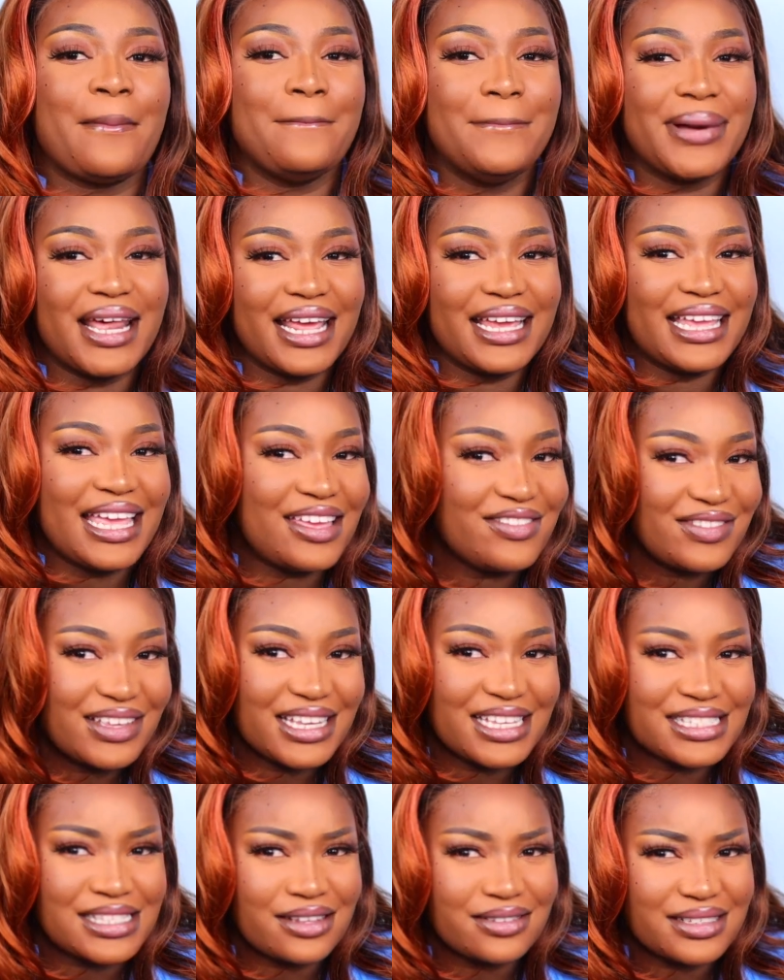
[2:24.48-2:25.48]
but I gave in
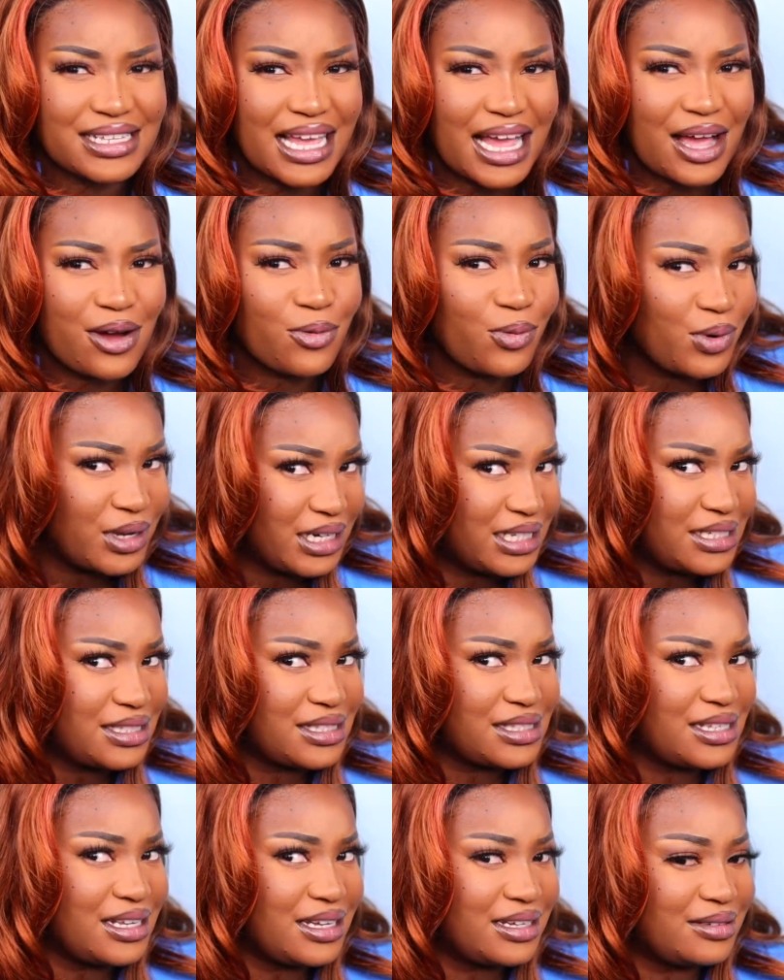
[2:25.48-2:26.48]
because I was like, I wanted
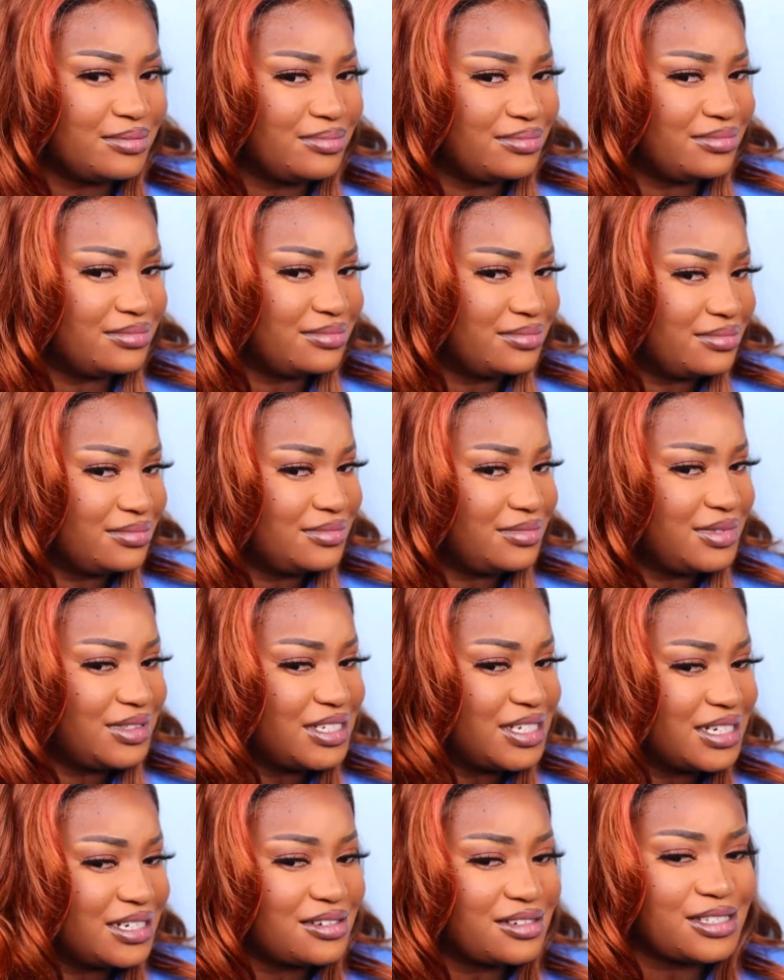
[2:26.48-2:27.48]
some
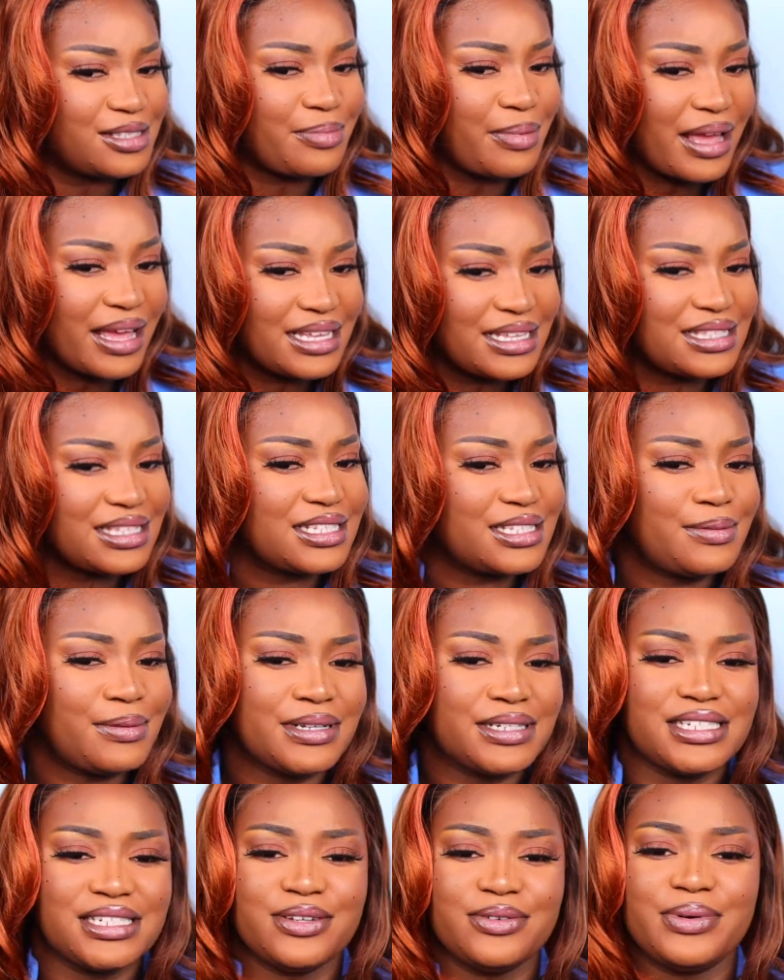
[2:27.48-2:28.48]
ginger spice,
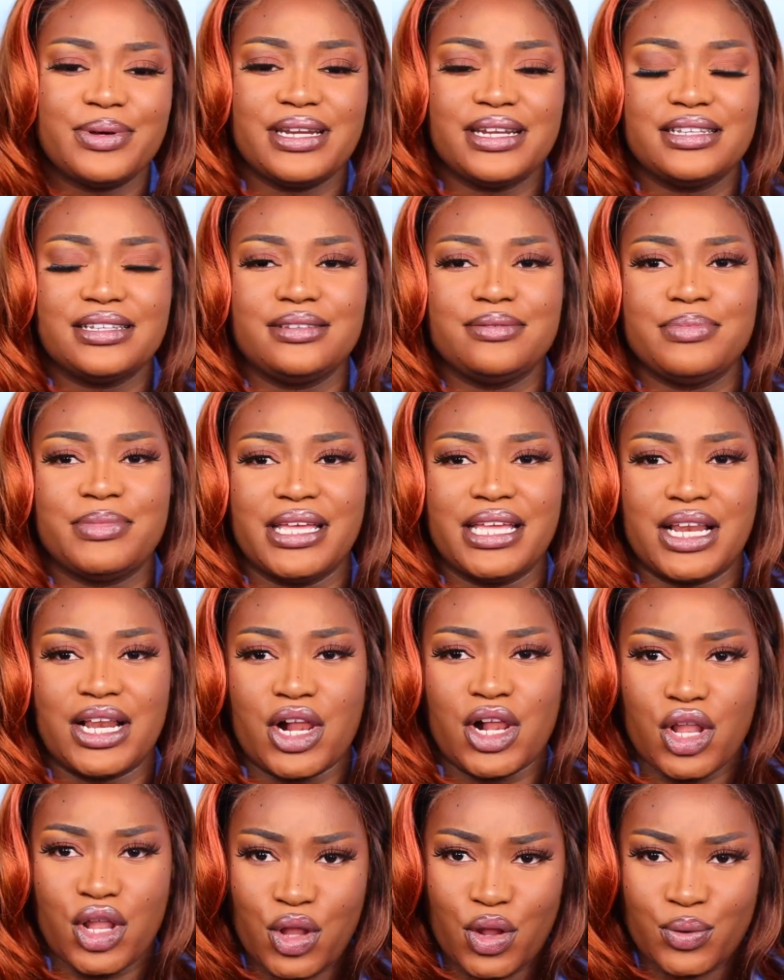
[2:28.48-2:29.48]
especially with it being
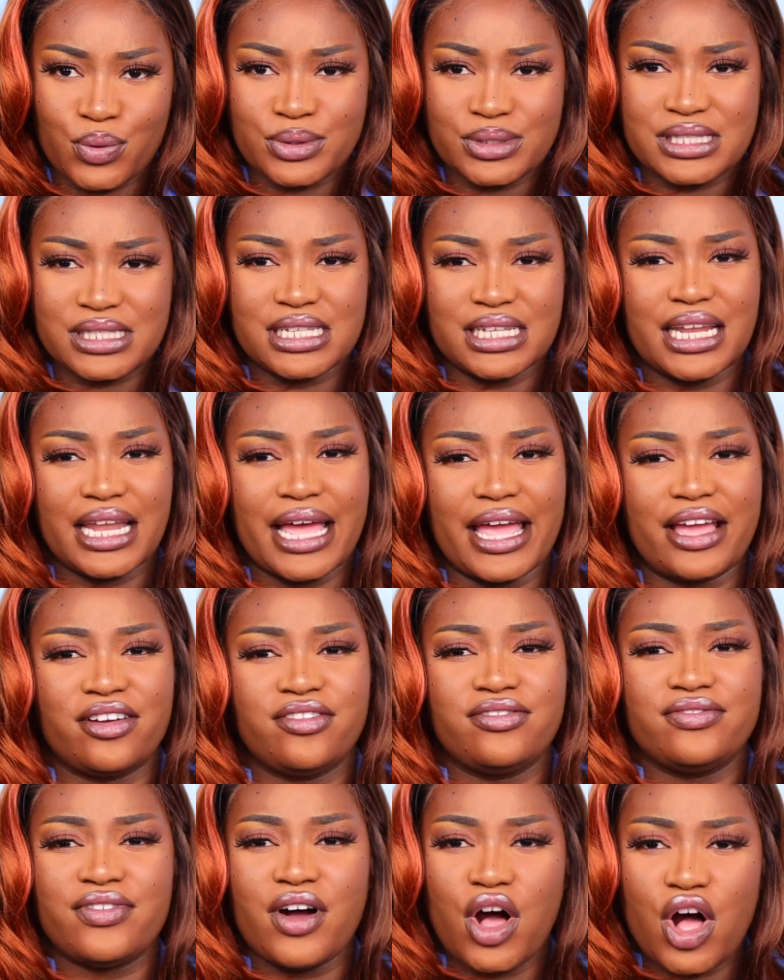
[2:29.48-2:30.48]
close to like
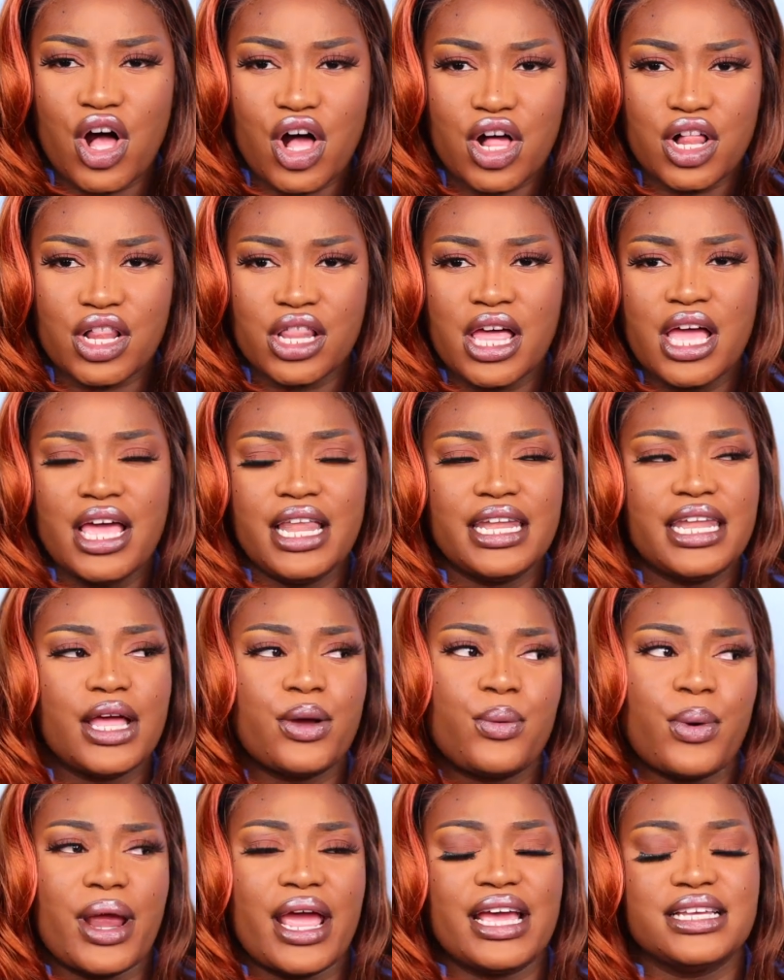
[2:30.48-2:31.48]
fall,
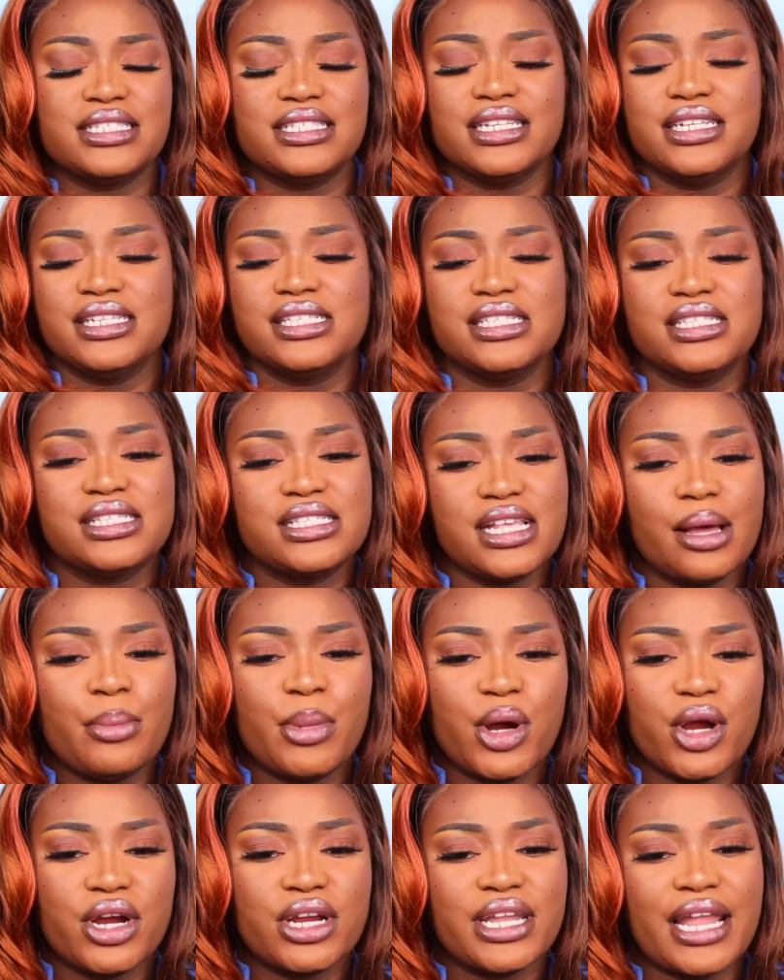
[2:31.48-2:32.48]
like we're exiting
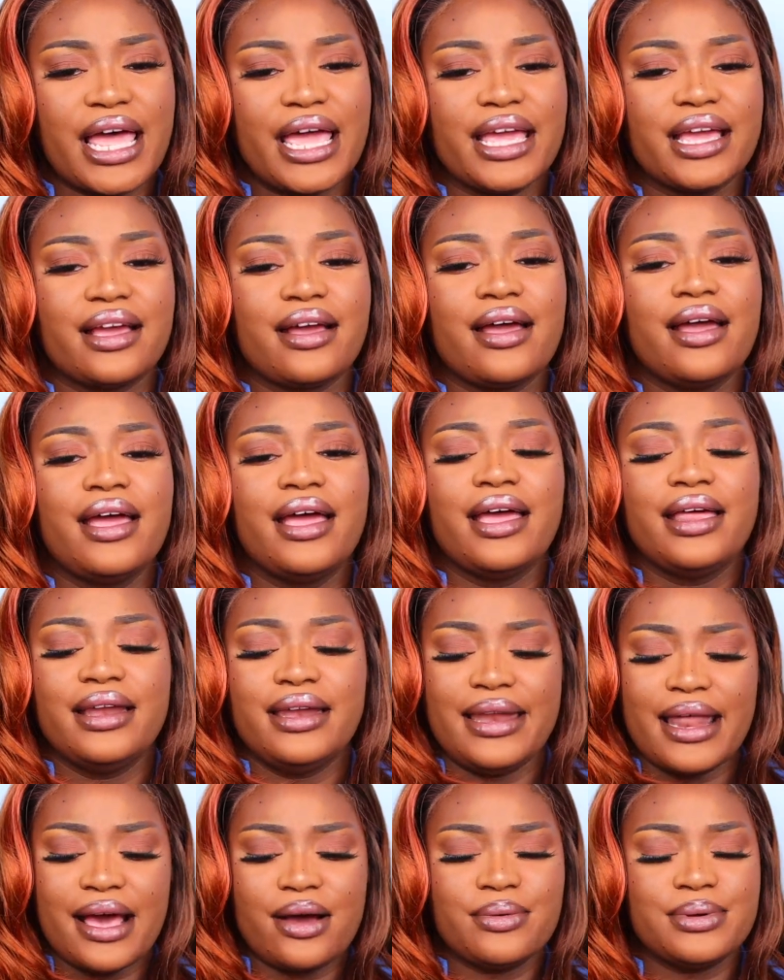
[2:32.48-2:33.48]
summer, like
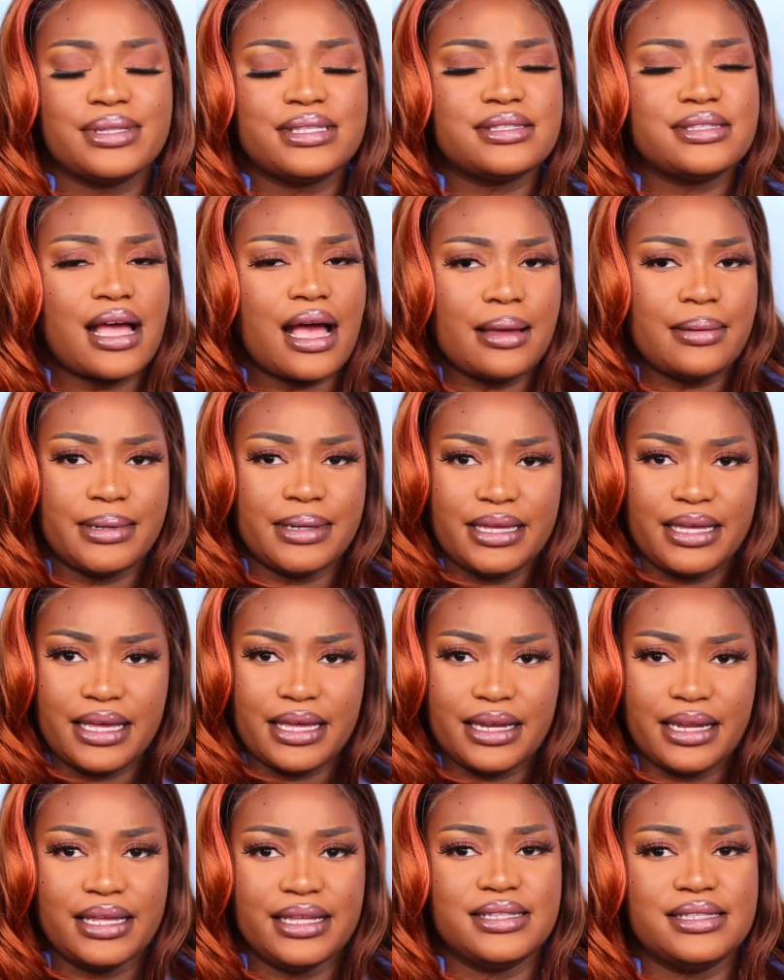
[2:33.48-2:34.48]
now it's time to
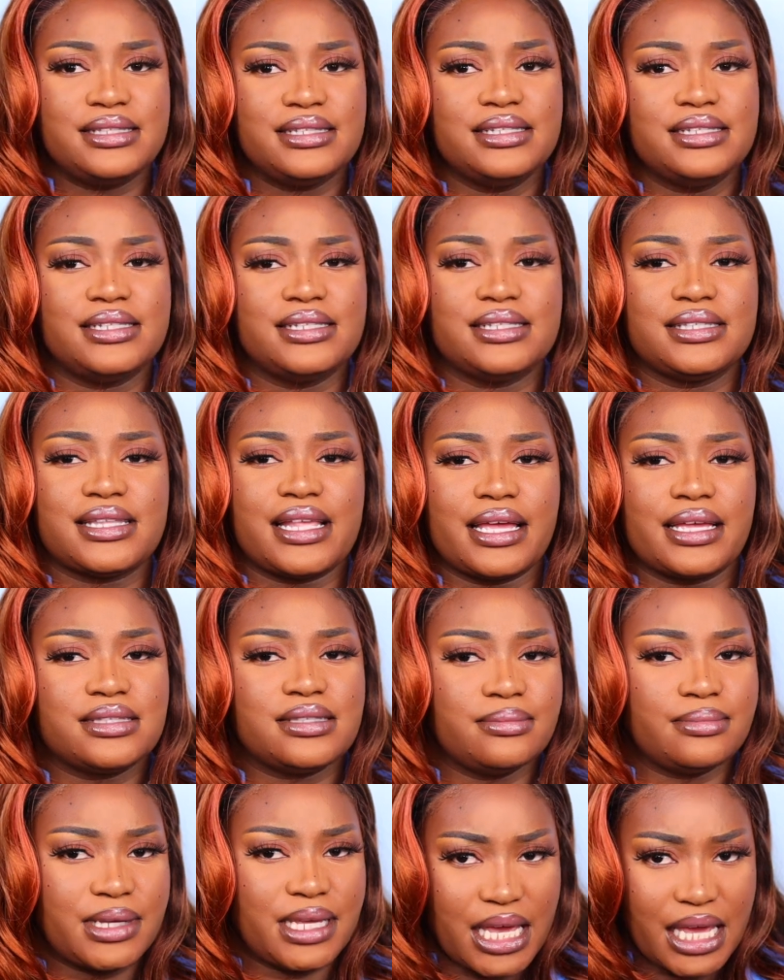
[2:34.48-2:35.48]
get into just like
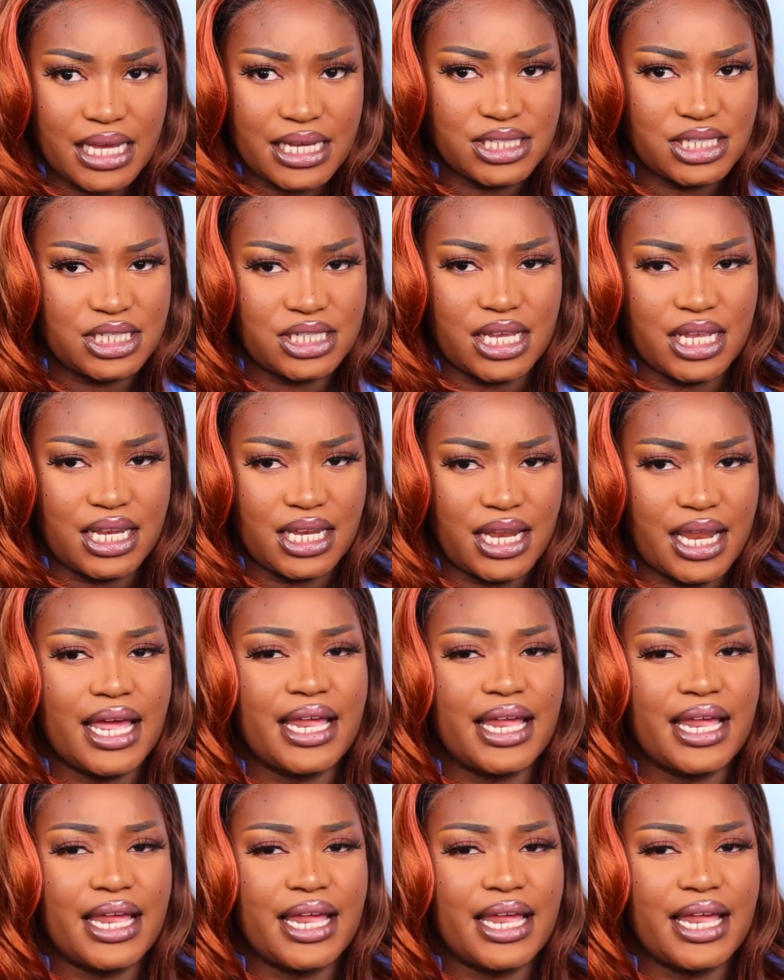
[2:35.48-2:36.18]
some Cajun.